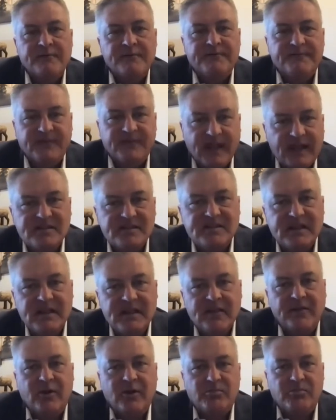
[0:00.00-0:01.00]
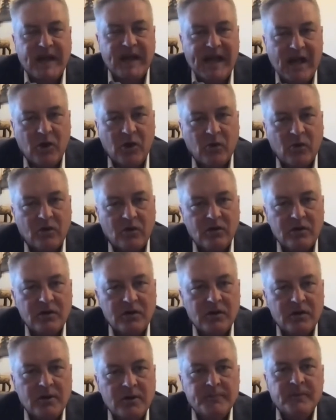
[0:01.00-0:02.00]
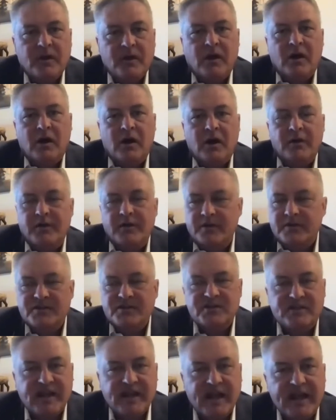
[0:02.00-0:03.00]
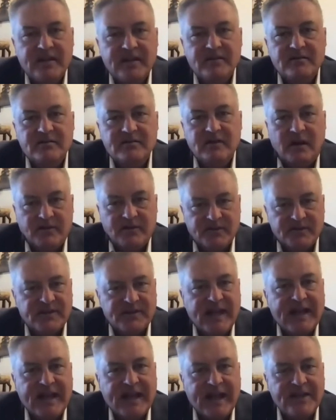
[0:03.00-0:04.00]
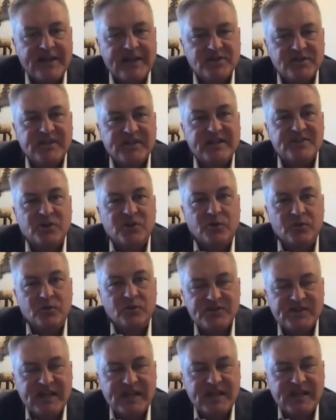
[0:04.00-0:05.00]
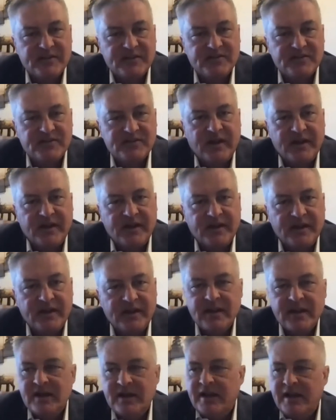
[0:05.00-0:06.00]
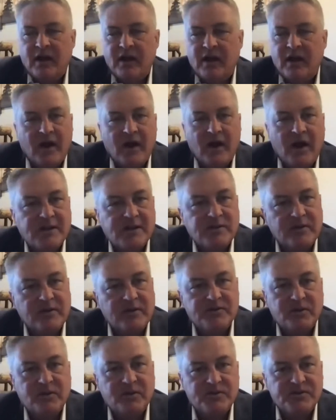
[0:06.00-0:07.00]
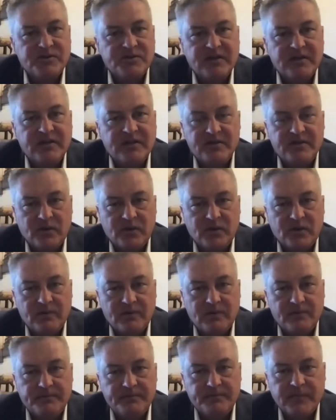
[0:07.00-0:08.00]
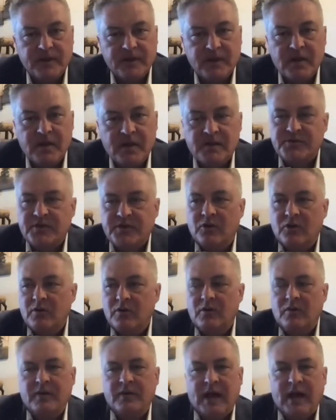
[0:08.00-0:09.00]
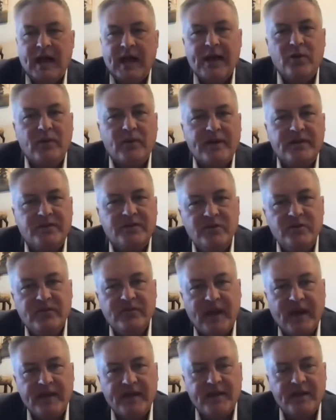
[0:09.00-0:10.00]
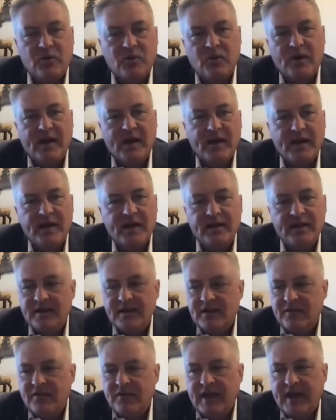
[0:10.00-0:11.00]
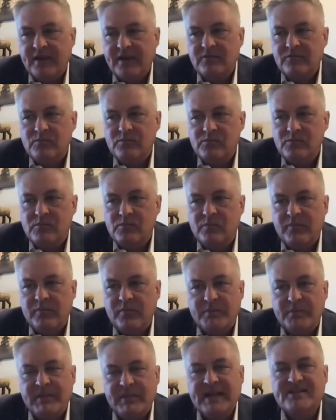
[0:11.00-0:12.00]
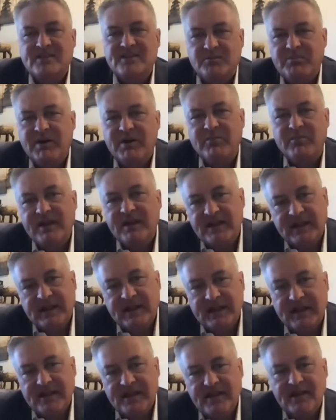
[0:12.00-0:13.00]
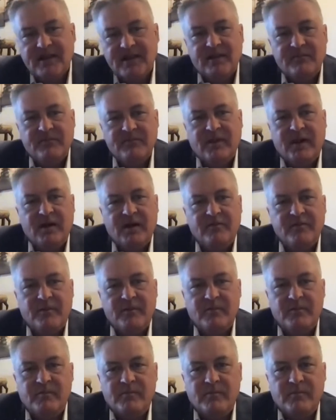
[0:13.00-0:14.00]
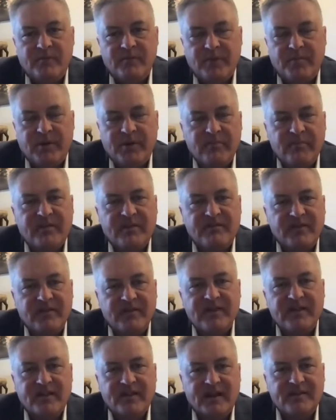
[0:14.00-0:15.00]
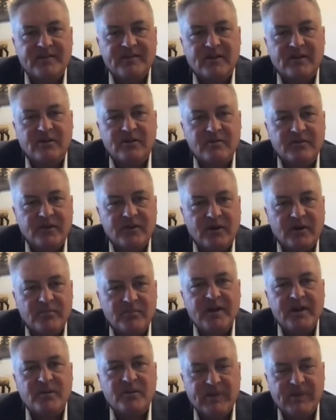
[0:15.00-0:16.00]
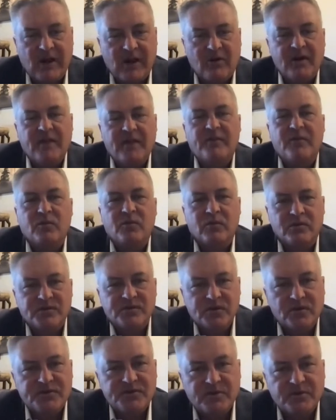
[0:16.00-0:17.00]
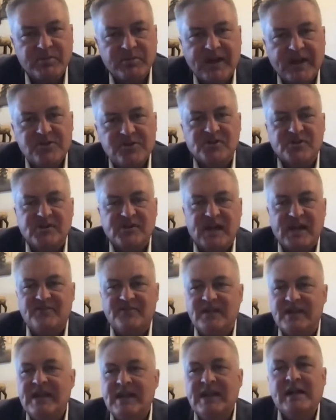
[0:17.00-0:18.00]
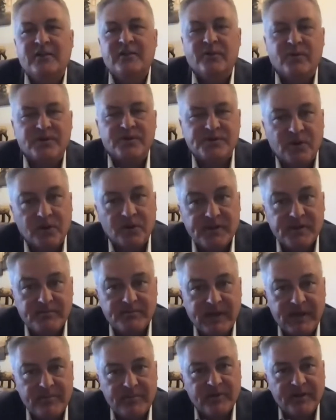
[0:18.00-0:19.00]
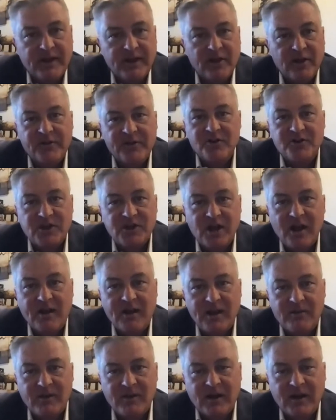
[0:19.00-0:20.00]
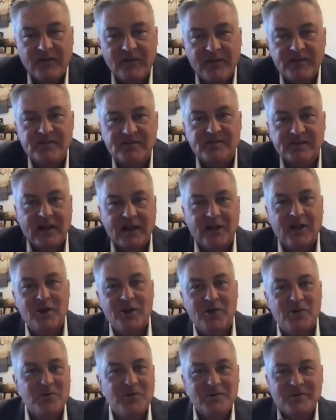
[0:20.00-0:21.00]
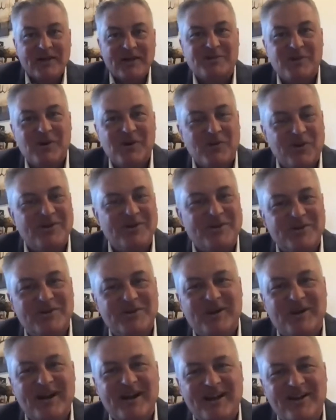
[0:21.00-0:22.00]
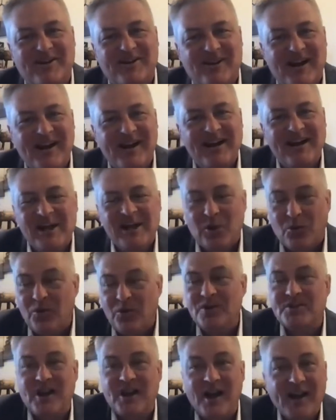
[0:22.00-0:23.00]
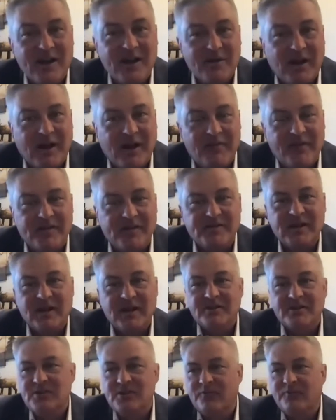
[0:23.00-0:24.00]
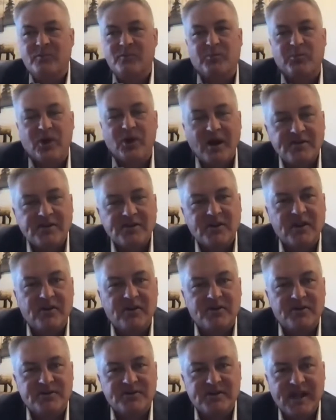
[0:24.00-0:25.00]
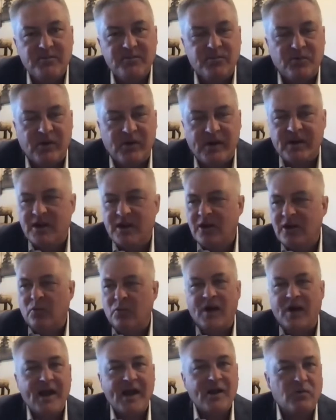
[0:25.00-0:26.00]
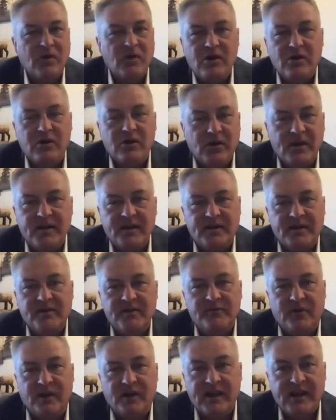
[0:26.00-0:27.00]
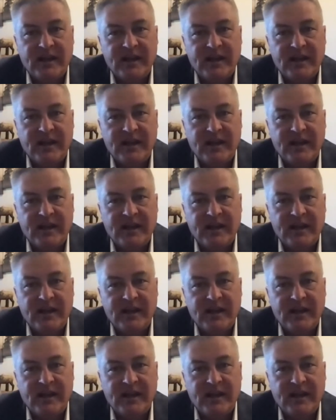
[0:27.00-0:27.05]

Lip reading: flexing their power on state agencies that receive this funding and on the hospitals who receive it as well. So now, how do we do that in a way that meets the public need of the public feeling like they're being empowered, that results in patient safety, that results in people in healthcare talking about this? Hello, that's what we're doing right here, right? We're talking about this. So from a prosecutor's standpoint, right, wrong, or indifferent,